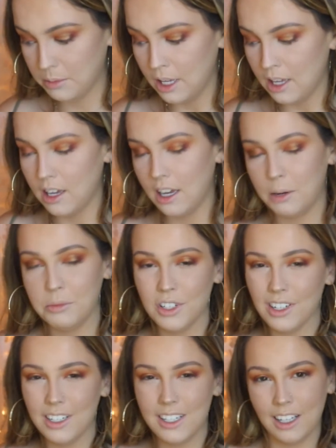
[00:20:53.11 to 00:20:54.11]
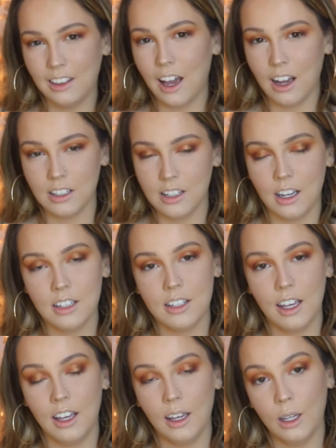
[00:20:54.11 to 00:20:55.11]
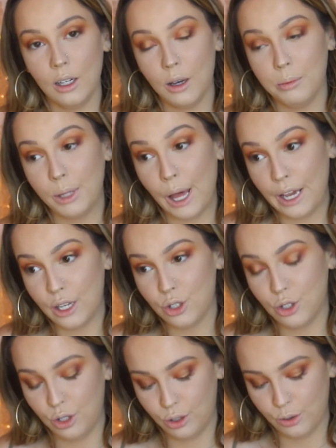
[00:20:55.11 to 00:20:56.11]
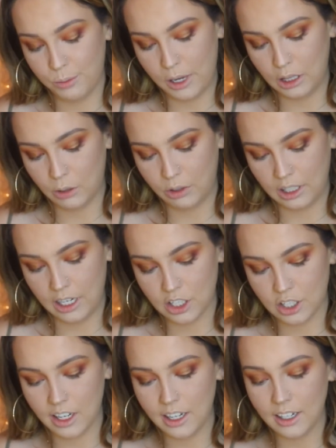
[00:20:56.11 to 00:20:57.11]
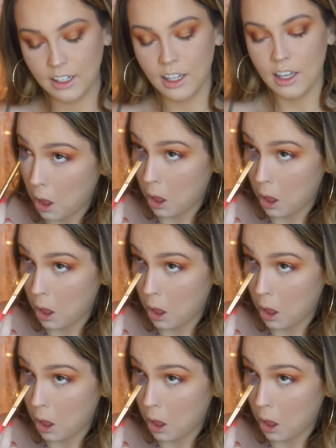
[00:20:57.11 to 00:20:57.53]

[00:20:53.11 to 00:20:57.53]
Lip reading: But I'm just going to take the excess and apply it to my lower lash line.